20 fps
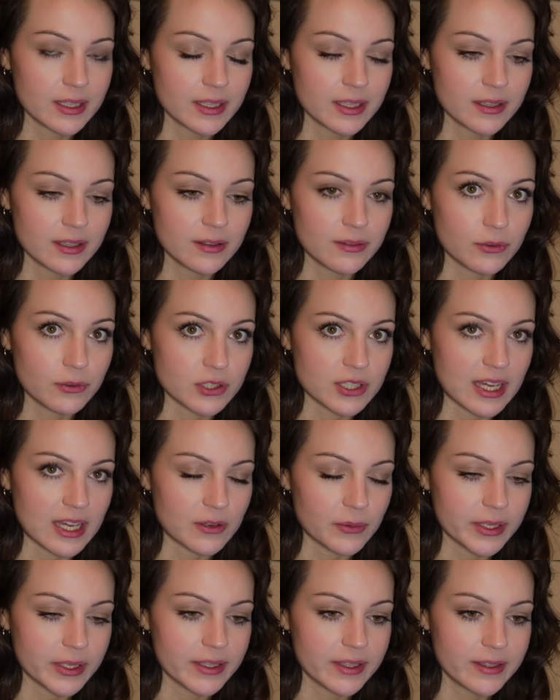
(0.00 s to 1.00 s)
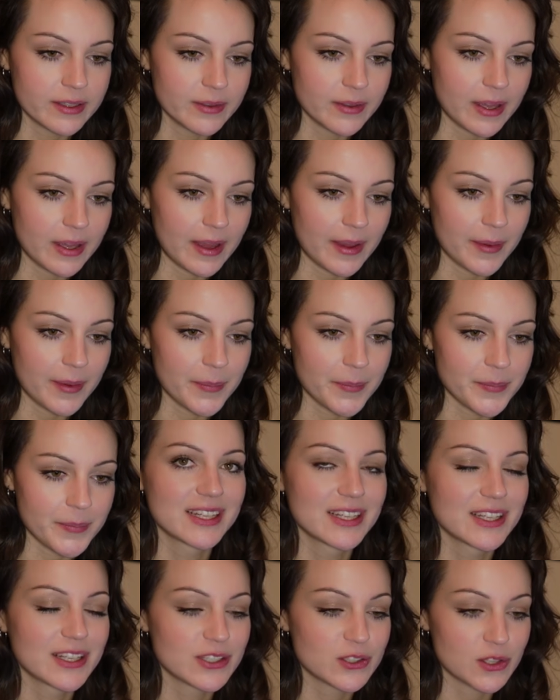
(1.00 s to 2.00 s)
Foreshadowing.
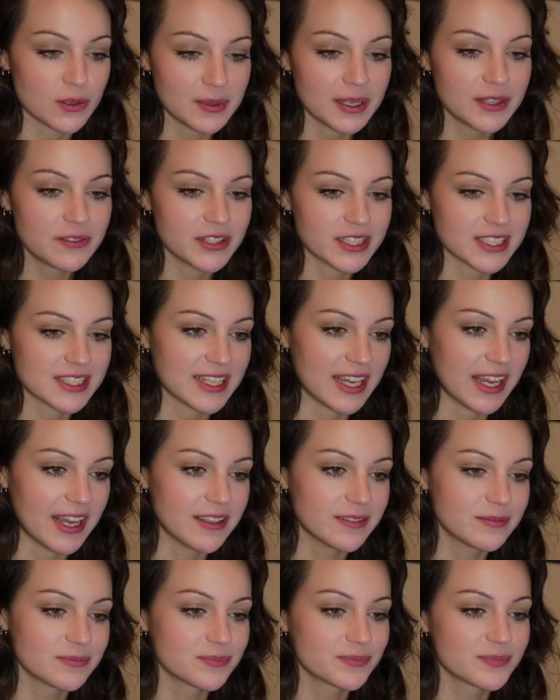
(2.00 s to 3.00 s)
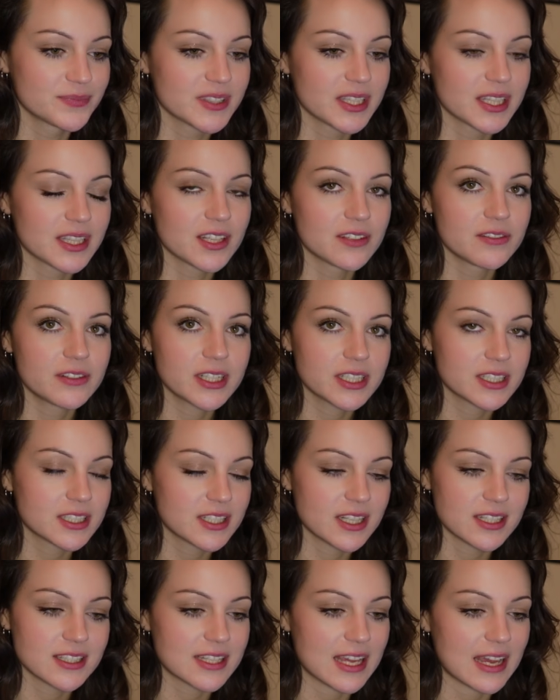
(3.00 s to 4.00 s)
So I played rook c8. The rook
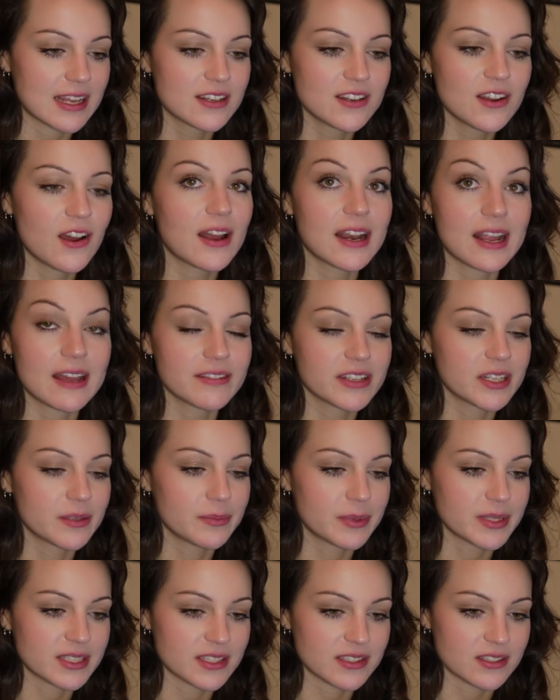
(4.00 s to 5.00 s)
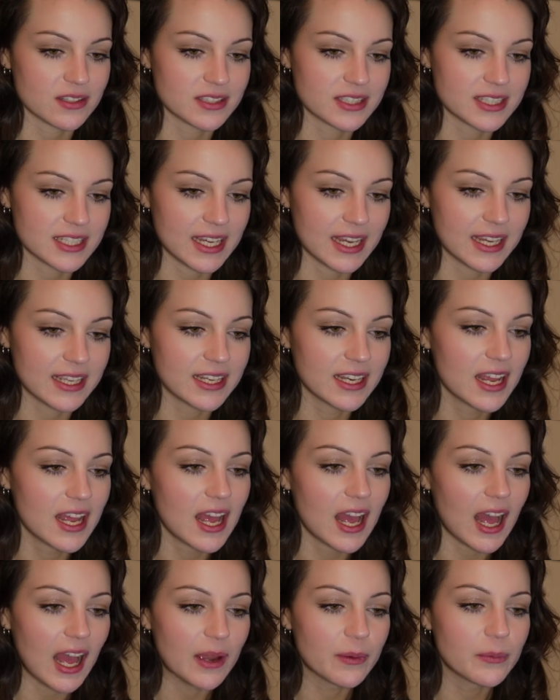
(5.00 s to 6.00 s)
does not have any business on c8.
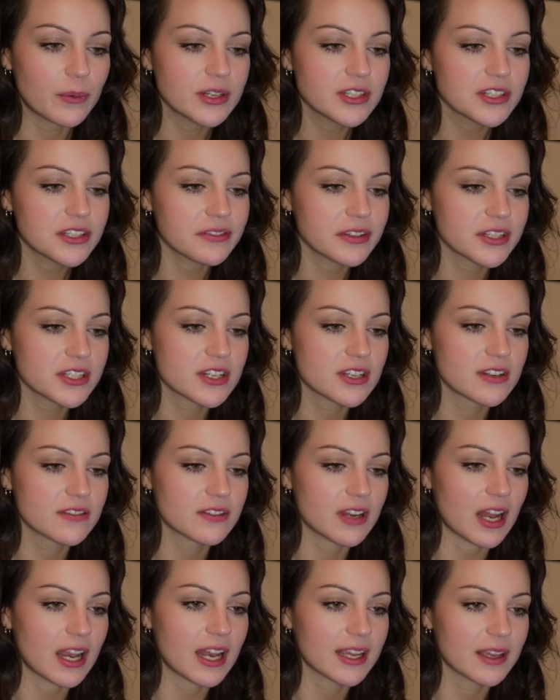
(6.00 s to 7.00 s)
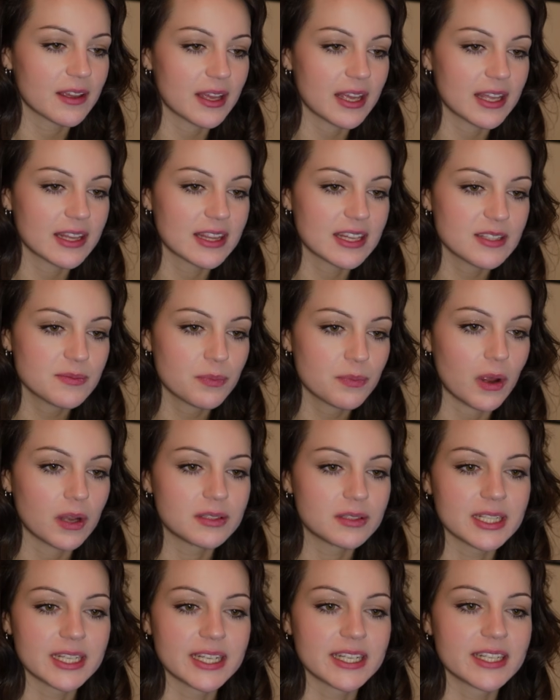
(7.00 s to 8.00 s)
I wonder if I should have, like, this
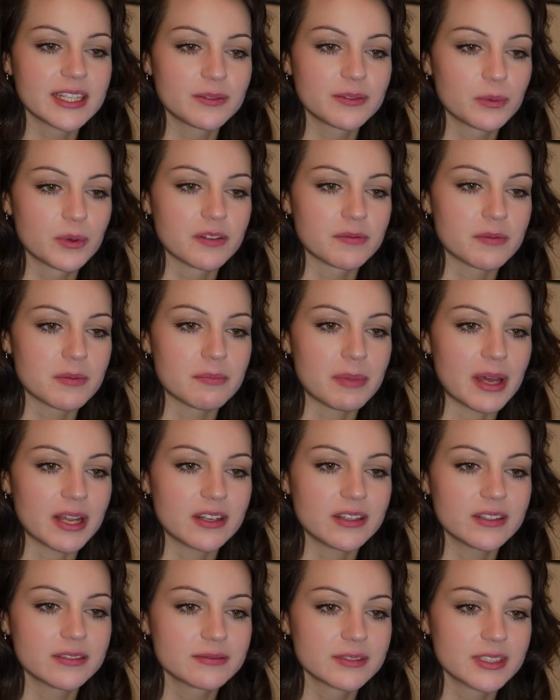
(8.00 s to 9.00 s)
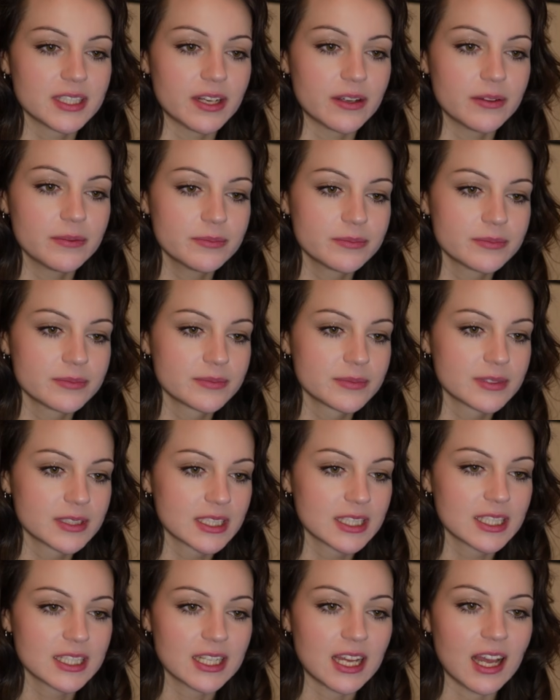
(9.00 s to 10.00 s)
probably would have been better, you know?
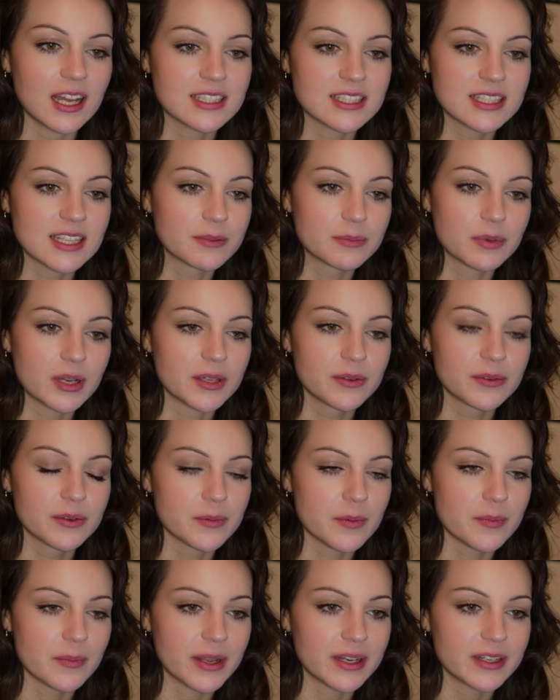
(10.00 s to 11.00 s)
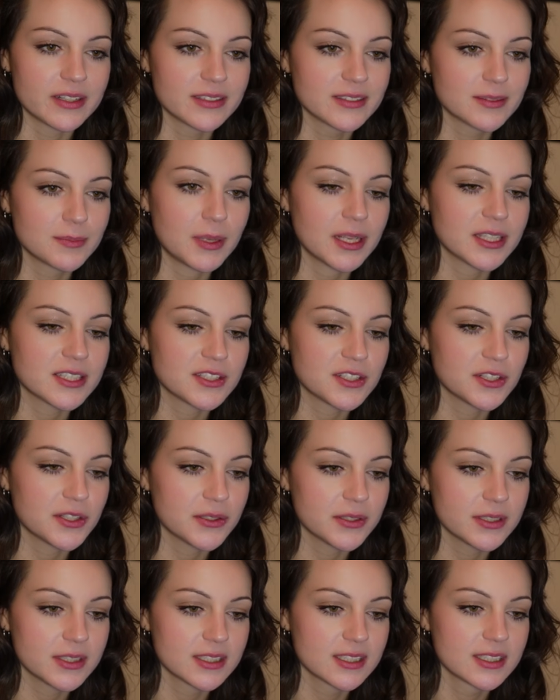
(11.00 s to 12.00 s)
Castling probably would have been better. +2,
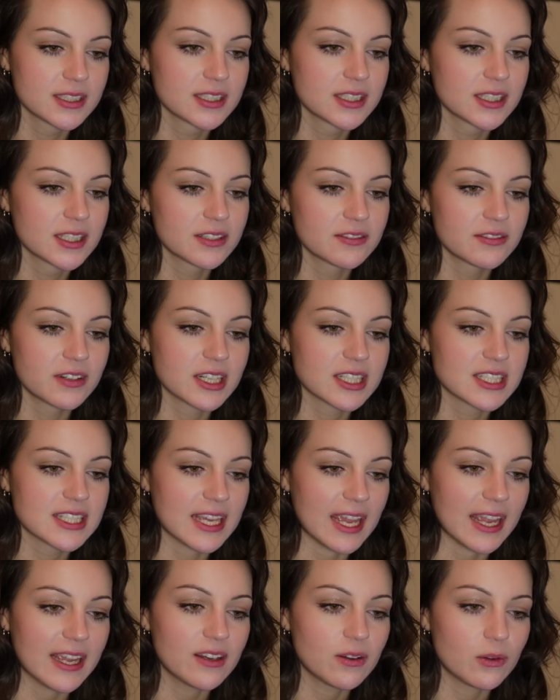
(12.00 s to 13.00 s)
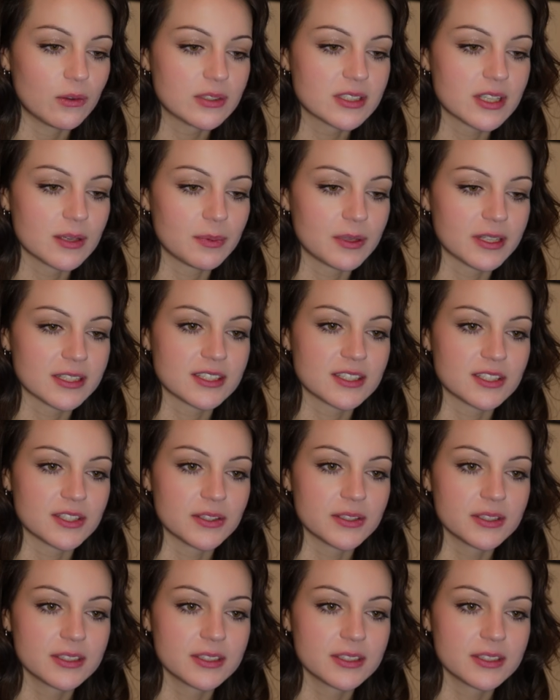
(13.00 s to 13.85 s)
rook c8, also +2,